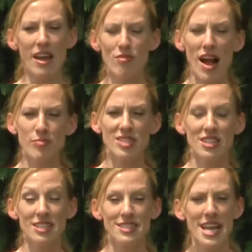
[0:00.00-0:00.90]
reps. Now
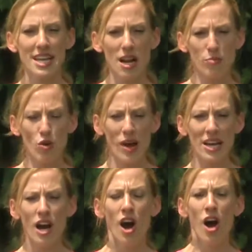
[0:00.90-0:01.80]
let's take it up quick,
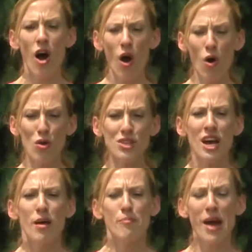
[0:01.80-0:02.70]
hold,
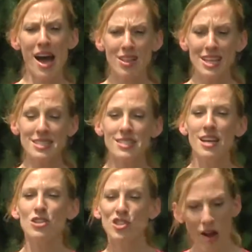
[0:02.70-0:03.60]
balance,
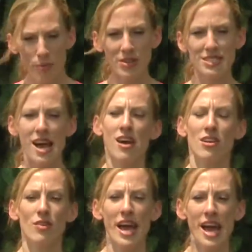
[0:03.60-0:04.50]
drop it down,
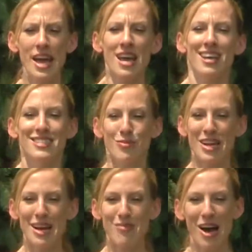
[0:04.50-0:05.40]
okay? So we
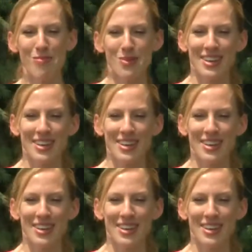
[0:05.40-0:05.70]
come up